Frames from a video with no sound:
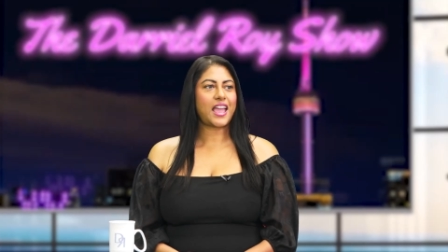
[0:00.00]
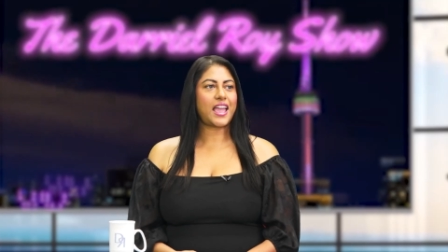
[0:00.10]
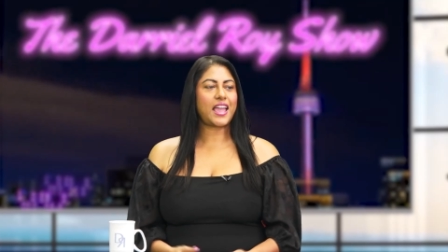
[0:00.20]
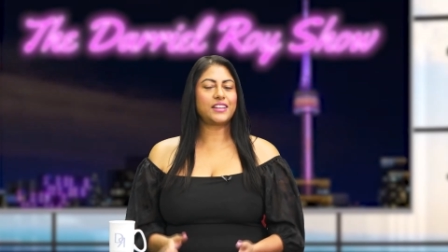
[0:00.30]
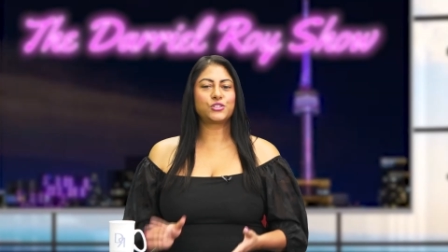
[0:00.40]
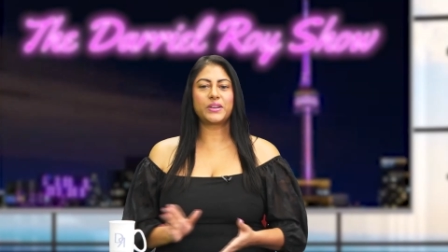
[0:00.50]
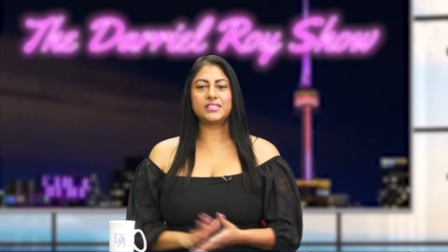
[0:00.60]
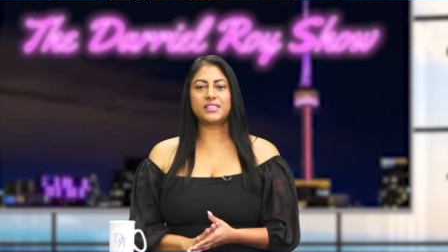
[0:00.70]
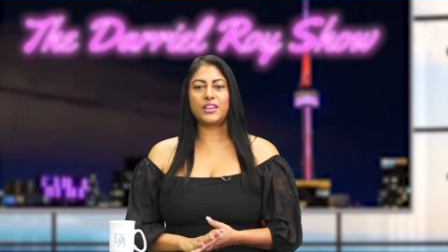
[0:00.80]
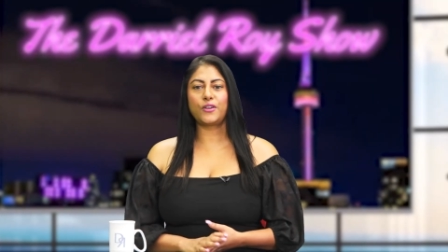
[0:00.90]
And
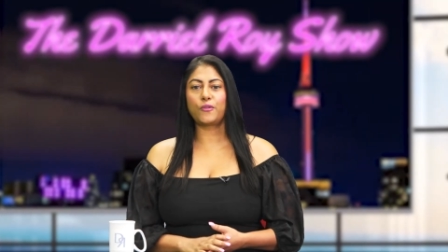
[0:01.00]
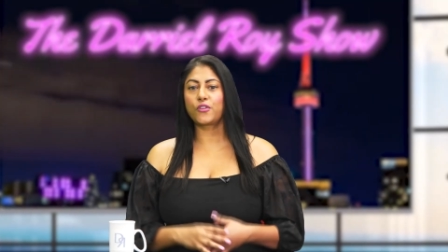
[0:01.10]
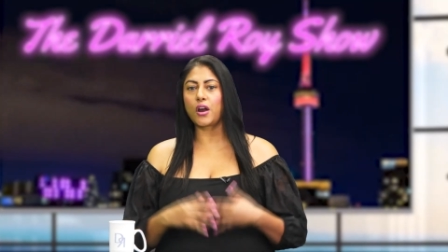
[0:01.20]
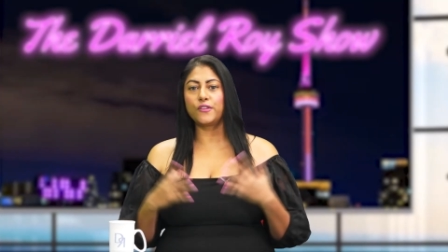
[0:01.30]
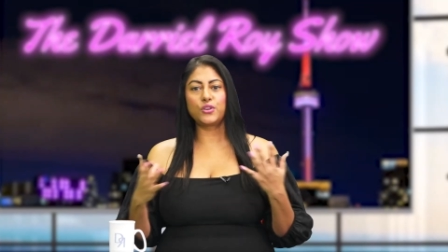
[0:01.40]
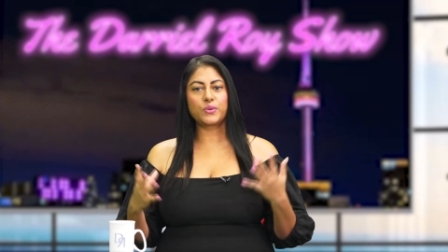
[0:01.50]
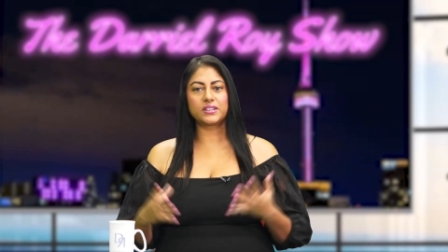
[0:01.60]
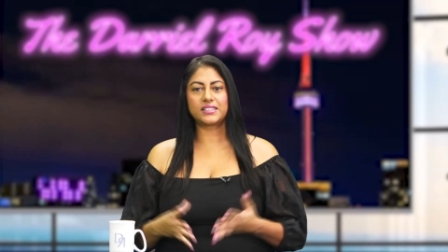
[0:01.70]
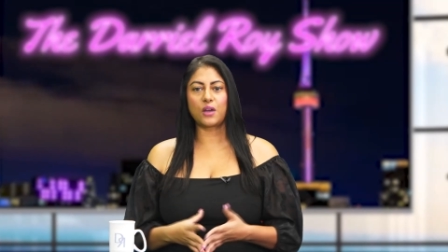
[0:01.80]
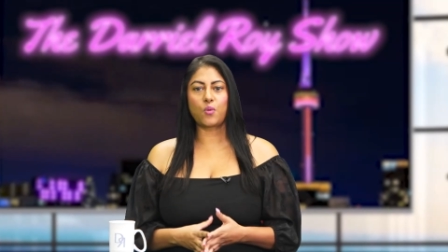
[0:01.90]
Tracy, for our viewers
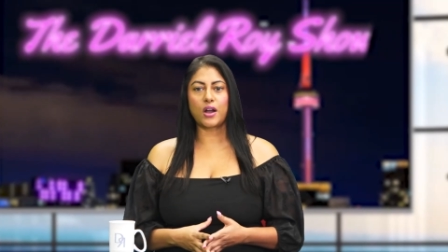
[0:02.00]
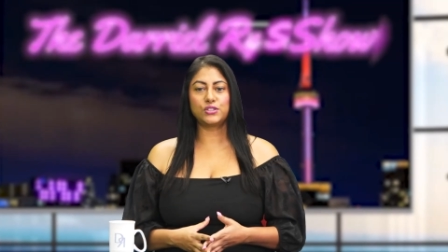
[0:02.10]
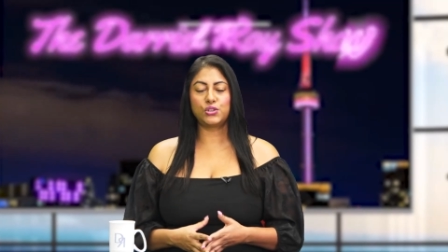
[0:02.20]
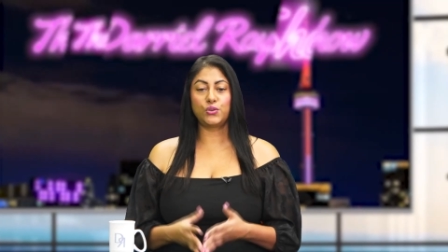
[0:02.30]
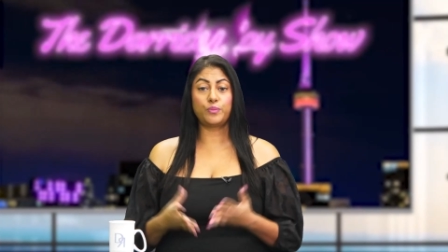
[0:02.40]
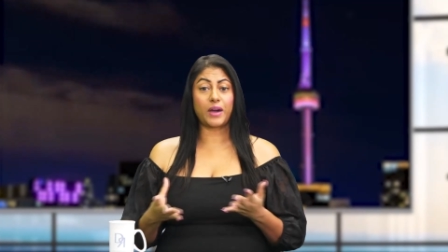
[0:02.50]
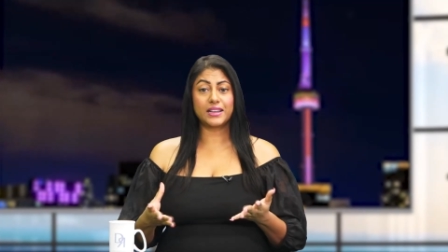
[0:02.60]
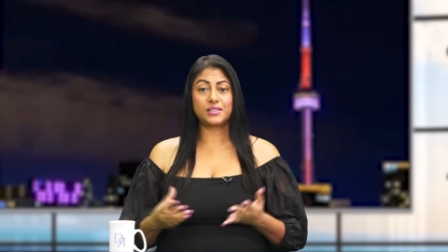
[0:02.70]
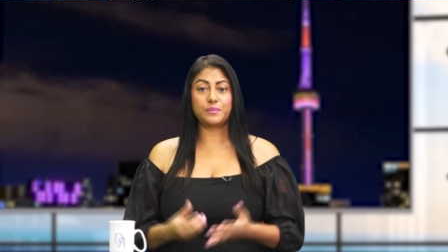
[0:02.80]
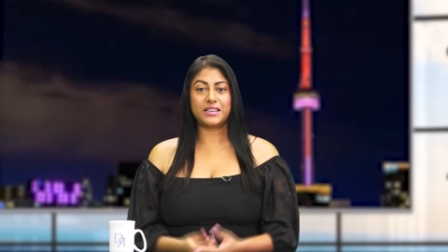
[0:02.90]
that want to buy
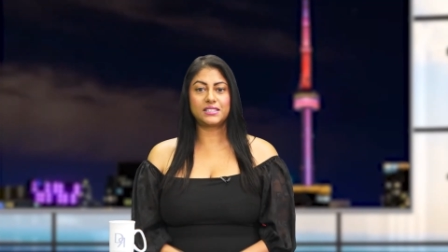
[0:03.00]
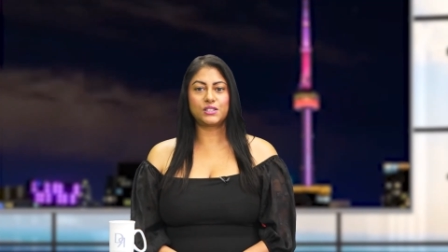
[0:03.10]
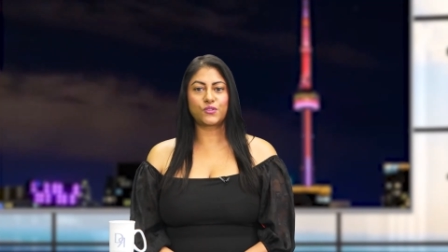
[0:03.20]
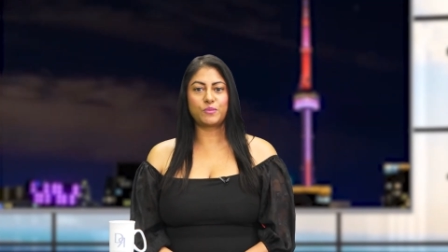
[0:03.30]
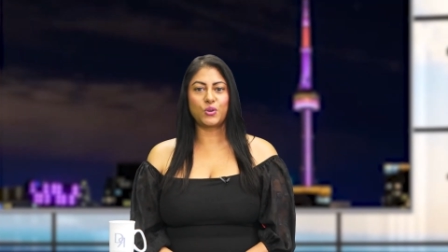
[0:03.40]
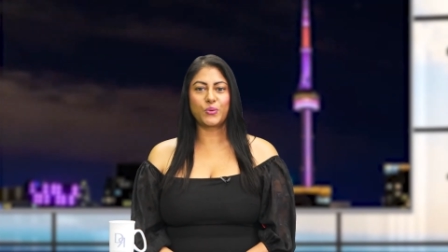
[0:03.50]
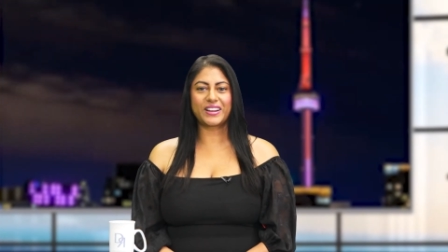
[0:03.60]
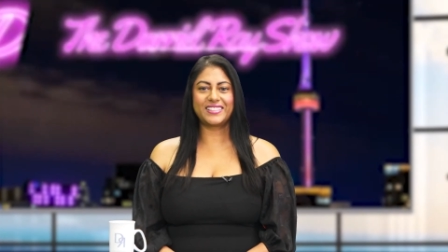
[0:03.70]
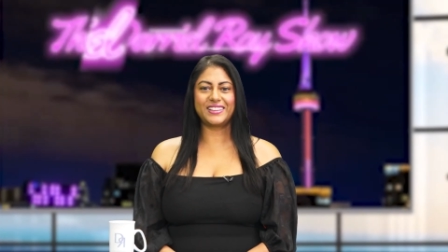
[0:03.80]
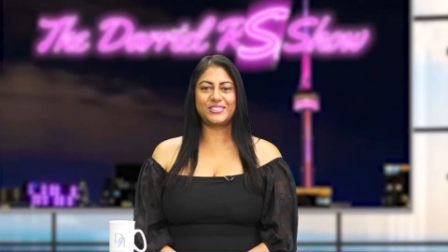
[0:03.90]
some pieces from you, where can
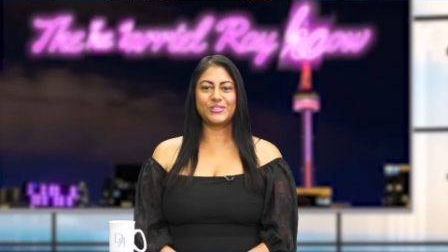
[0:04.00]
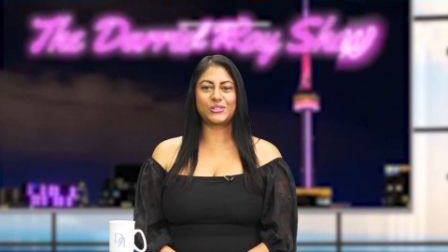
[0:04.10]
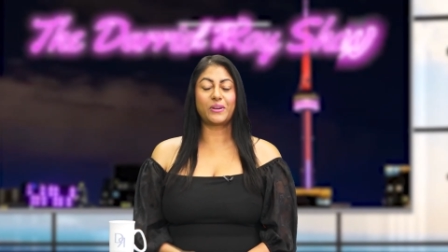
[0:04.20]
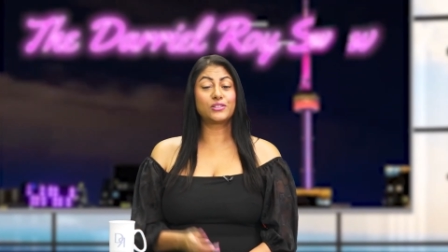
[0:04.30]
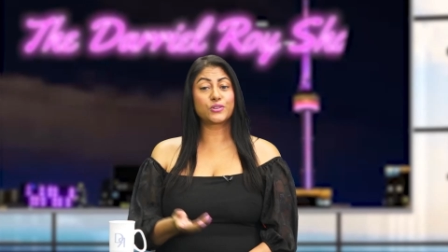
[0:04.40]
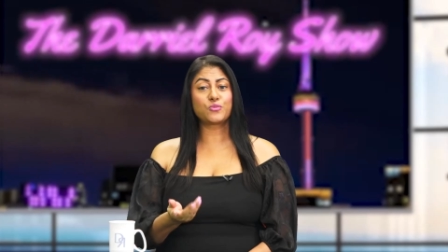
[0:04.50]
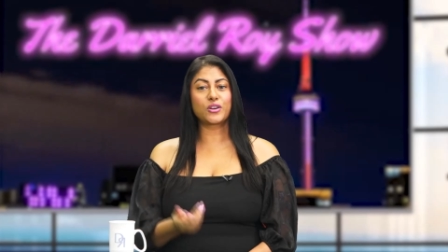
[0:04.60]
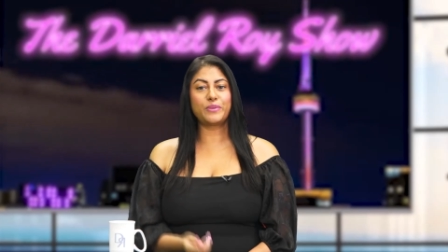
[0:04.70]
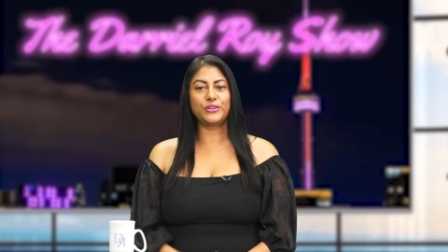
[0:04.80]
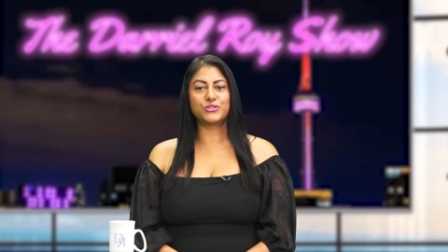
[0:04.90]
they do so and learn more
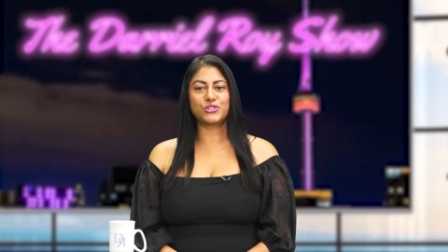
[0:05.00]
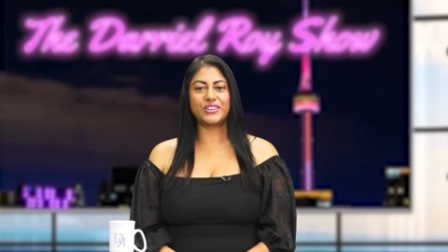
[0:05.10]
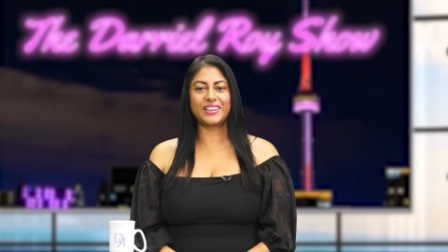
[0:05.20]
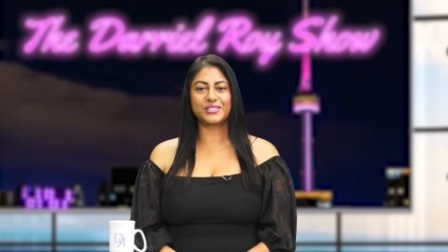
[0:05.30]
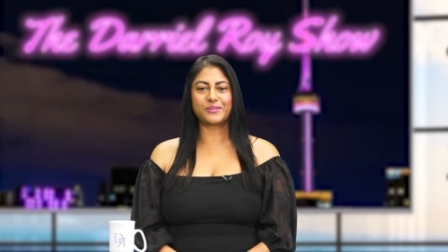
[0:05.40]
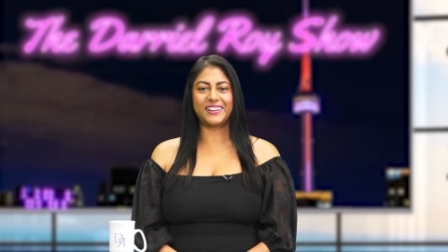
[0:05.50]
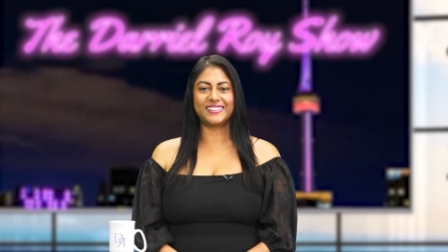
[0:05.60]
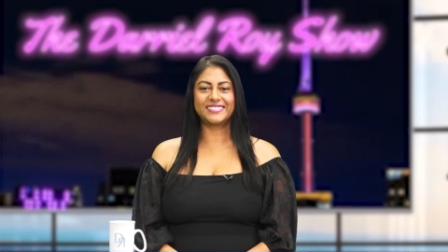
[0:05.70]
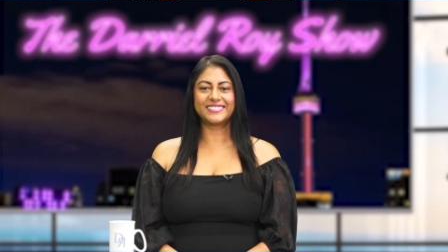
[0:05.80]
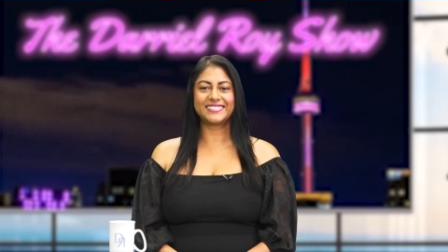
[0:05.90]
about your journey as well?